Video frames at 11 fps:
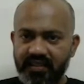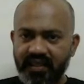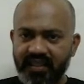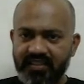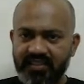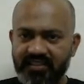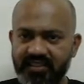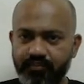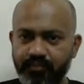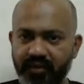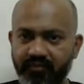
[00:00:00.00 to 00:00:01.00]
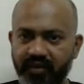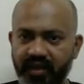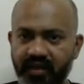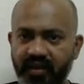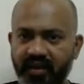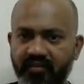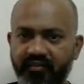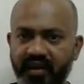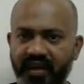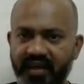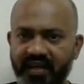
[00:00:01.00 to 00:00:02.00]
relationship between
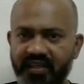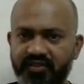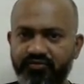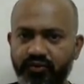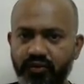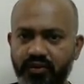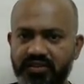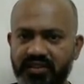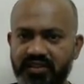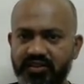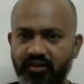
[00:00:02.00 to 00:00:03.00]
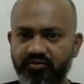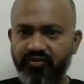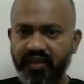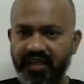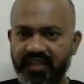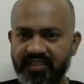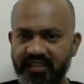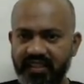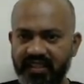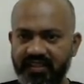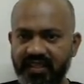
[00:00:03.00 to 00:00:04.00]
various forces of nature?